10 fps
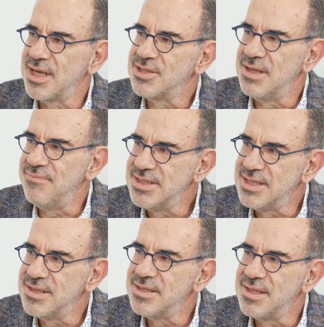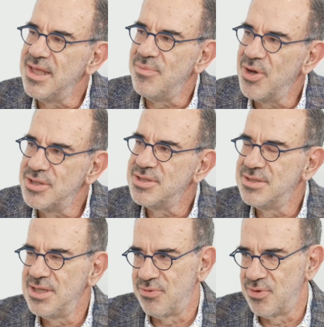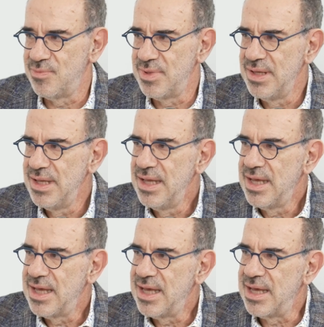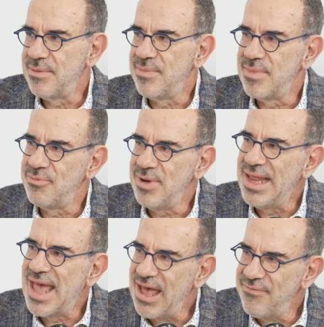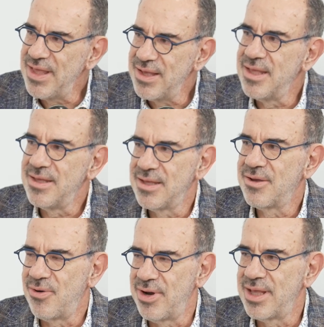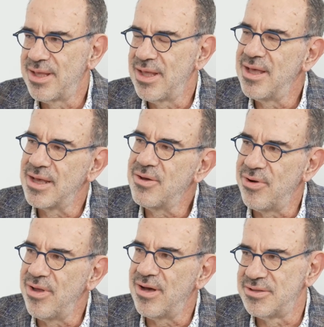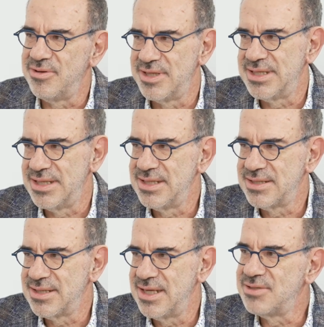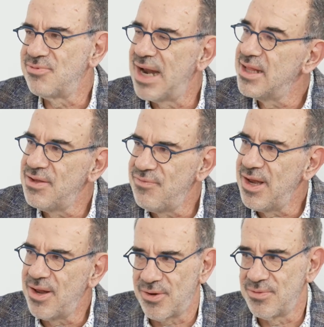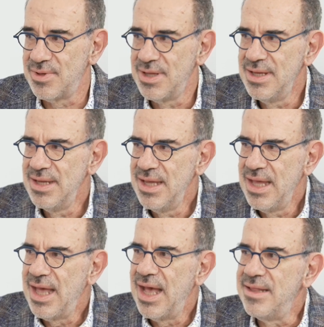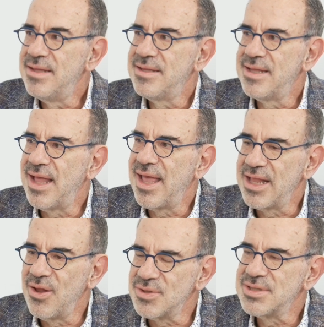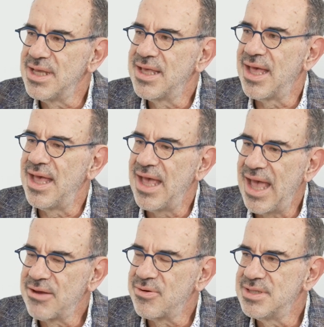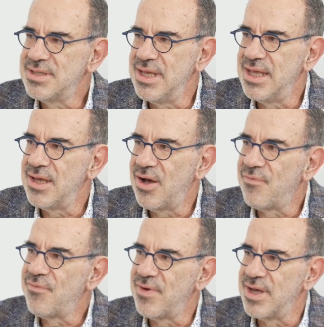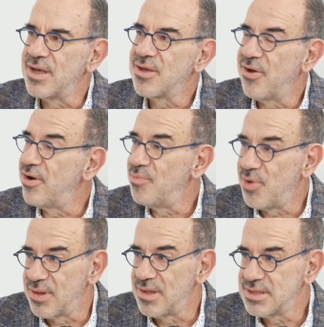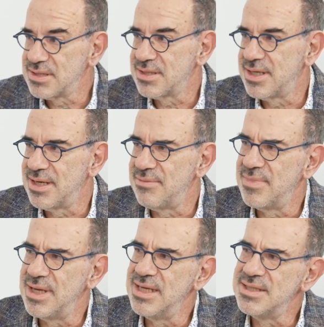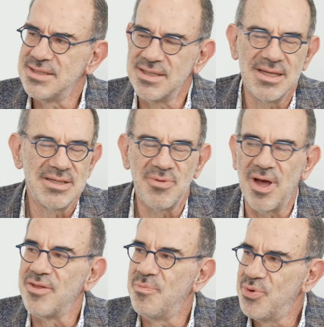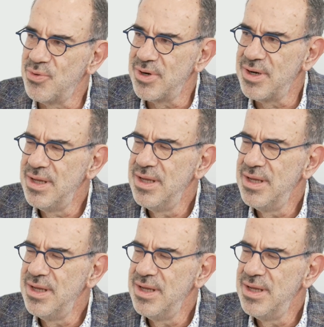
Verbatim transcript: actually visit the emergency room um, really having chronic uh, coronary artery disease is relatively low. -hmm. And mm -hmm. the diagnostic uh, accuracy of uh, current models um, is, is rather poor.